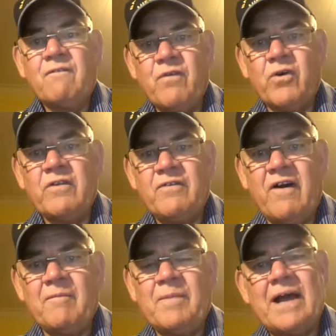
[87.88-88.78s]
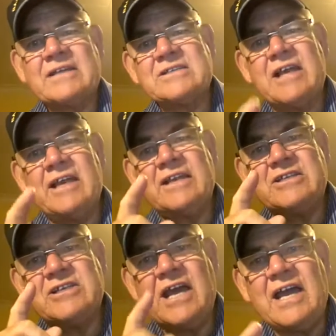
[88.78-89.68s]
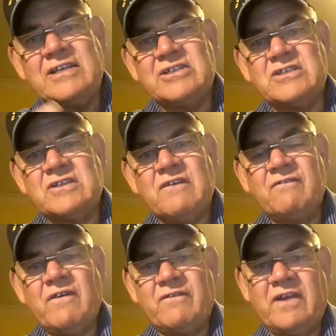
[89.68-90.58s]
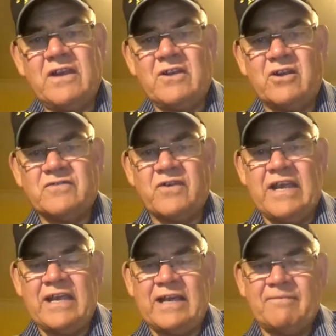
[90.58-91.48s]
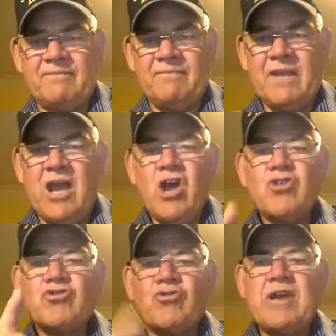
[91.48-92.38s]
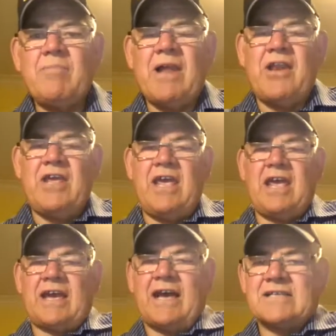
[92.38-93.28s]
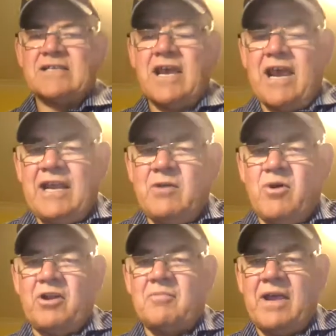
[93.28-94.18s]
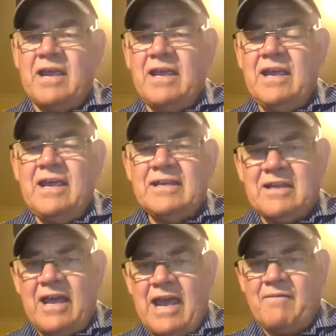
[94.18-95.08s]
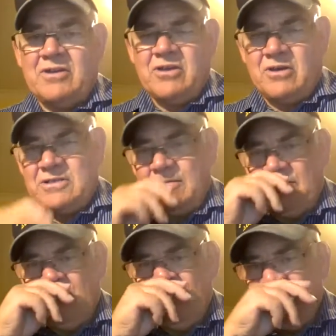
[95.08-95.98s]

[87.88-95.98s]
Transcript: $45 and he charges $15 for a haircut. 3 bloody haircuts and he wanted me to advertise him